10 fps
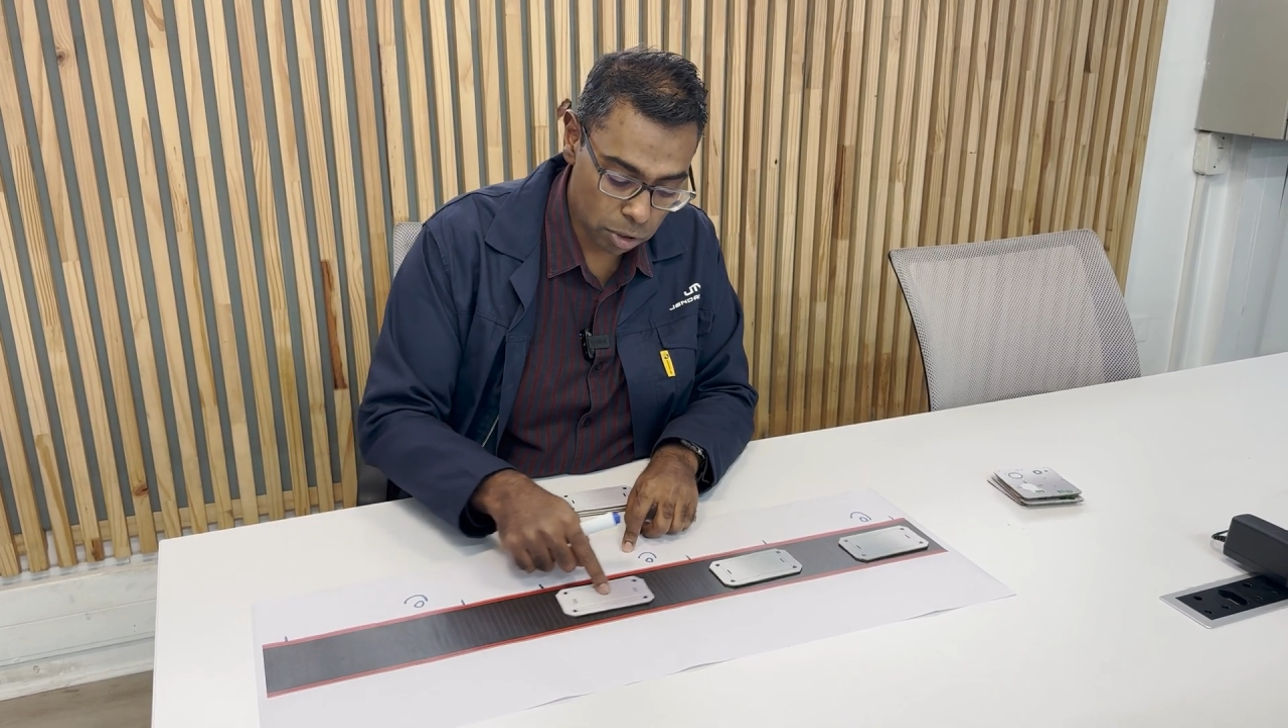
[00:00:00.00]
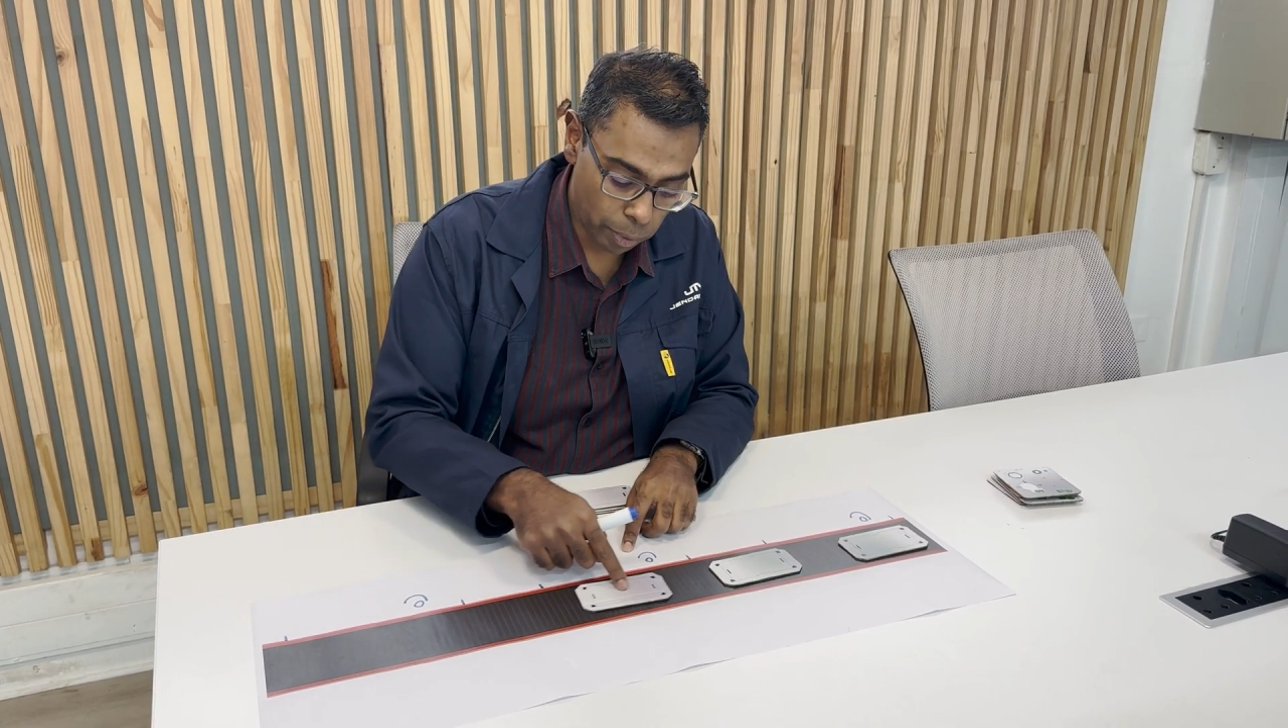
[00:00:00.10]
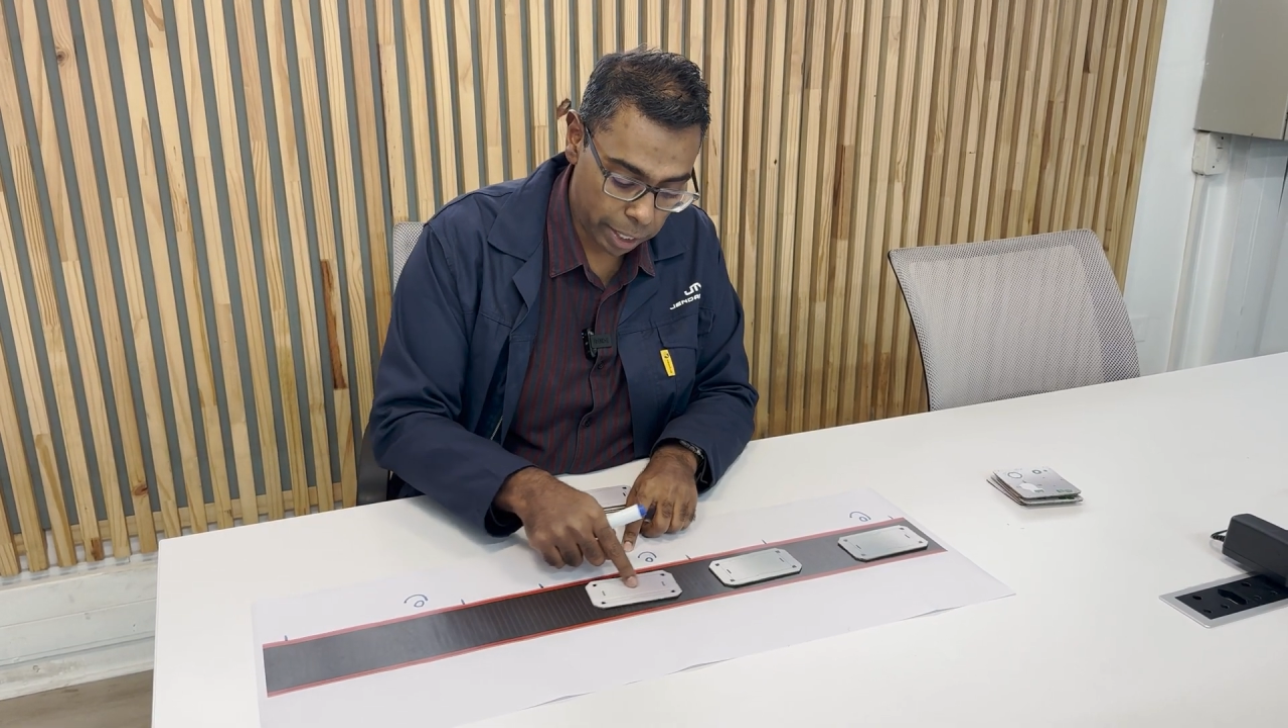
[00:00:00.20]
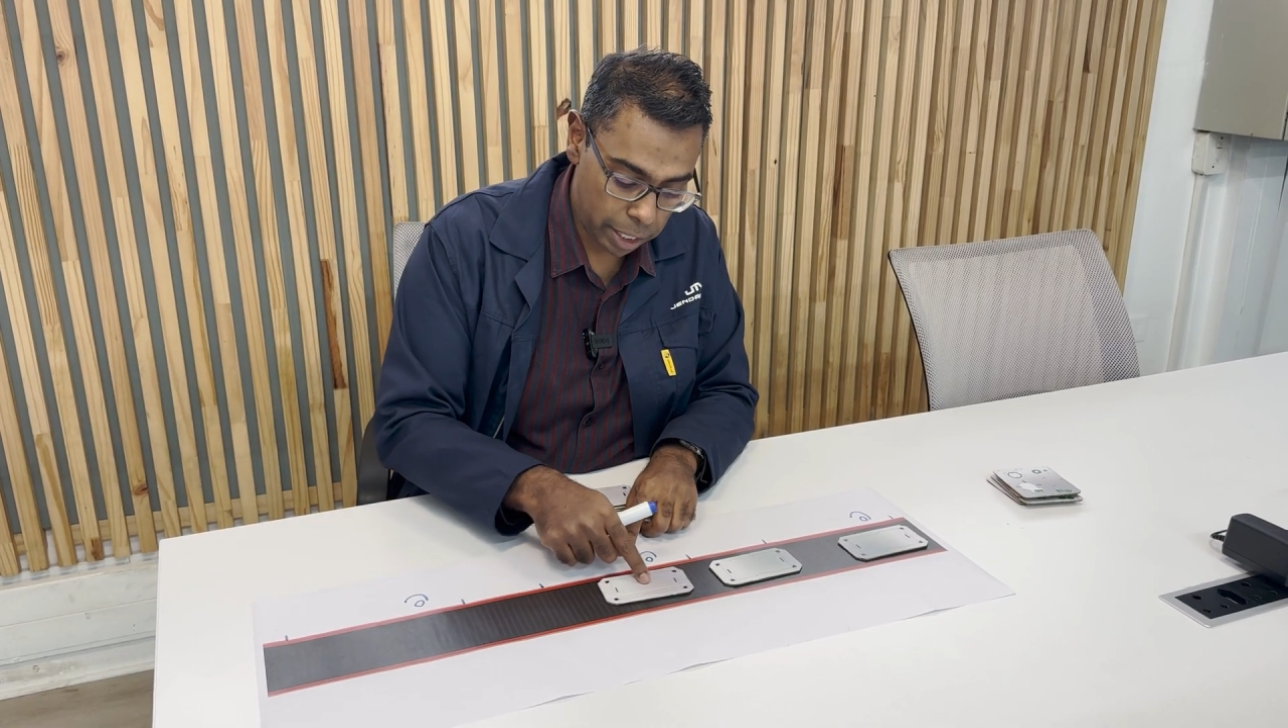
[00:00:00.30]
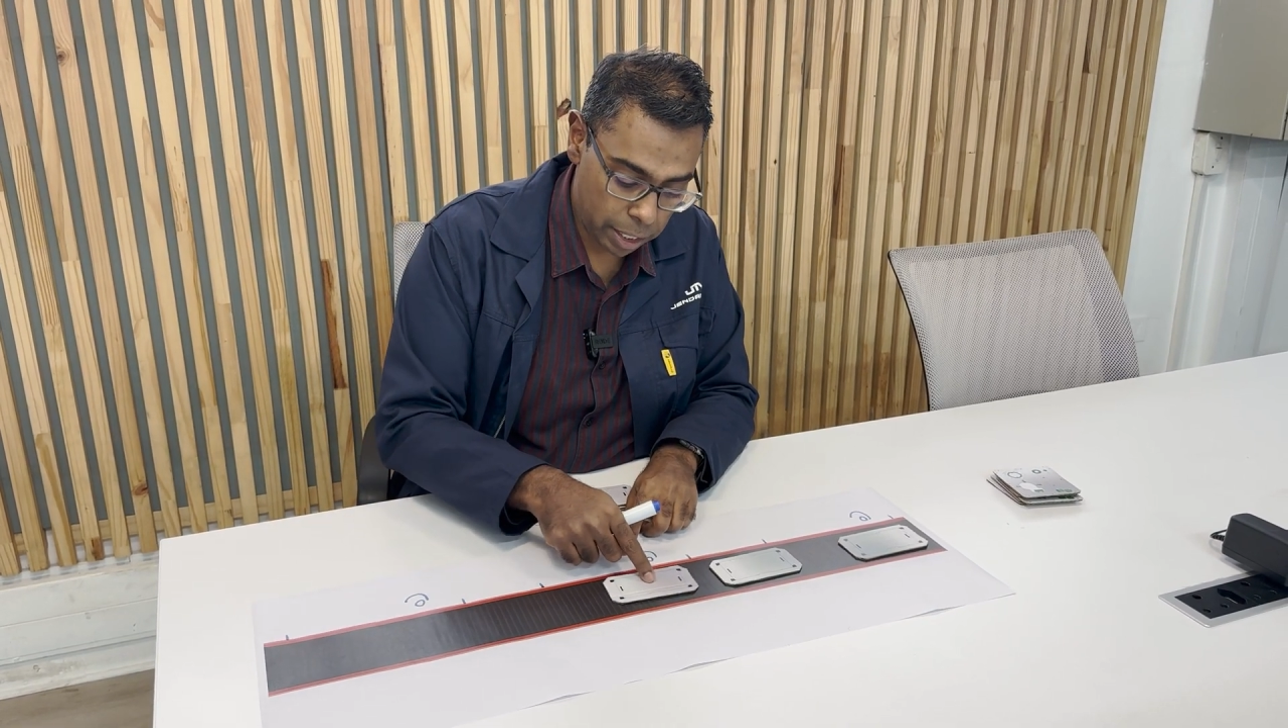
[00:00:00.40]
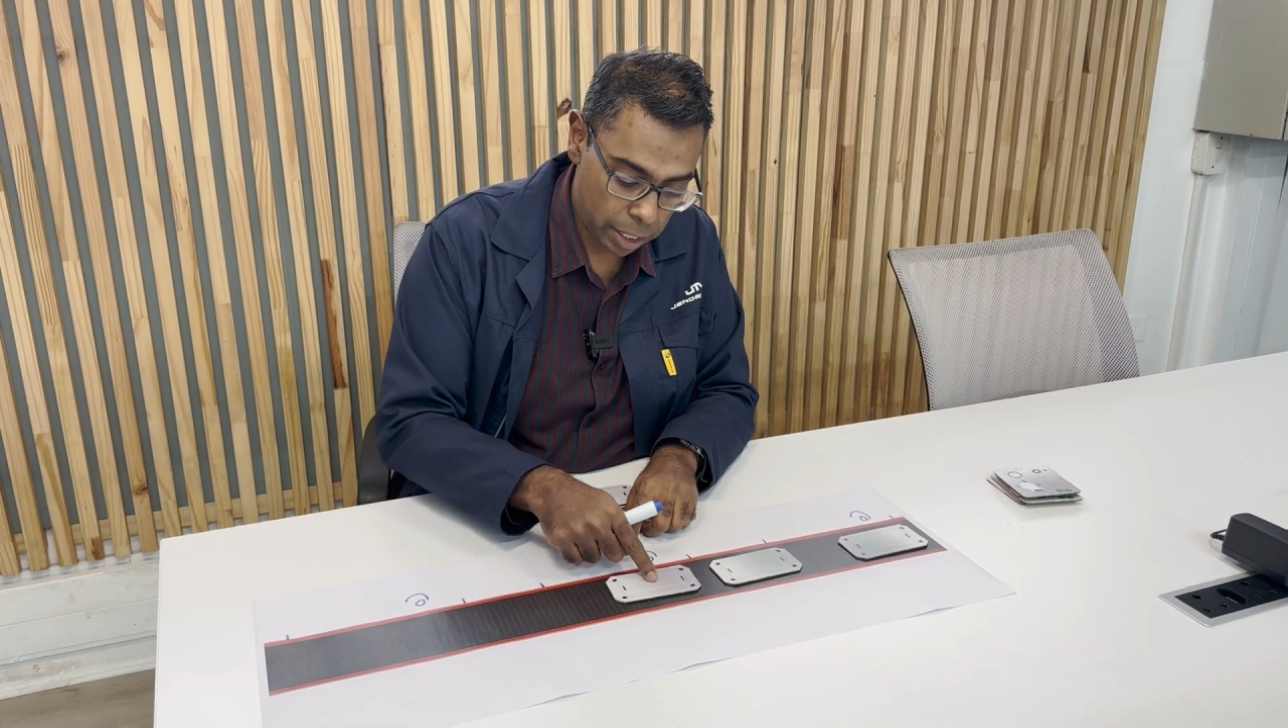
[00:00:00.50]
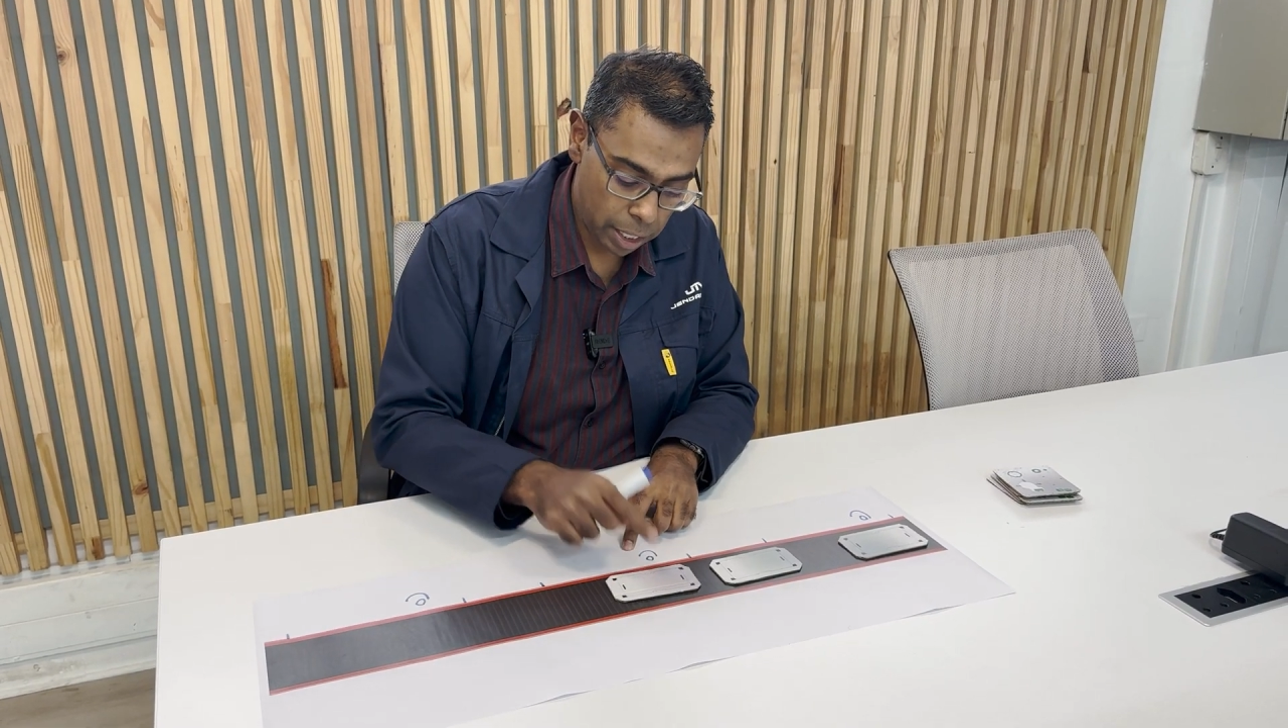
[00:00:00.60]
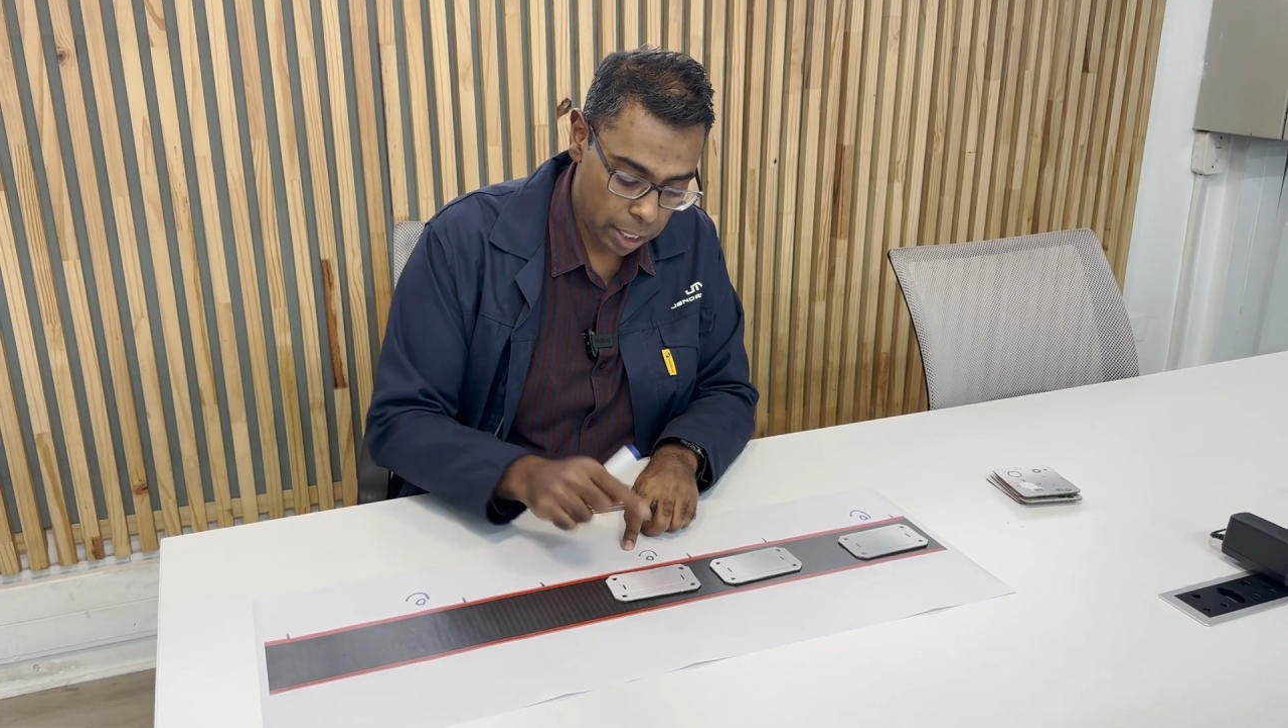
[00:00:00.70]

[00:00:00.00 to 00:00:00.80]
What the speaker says: the way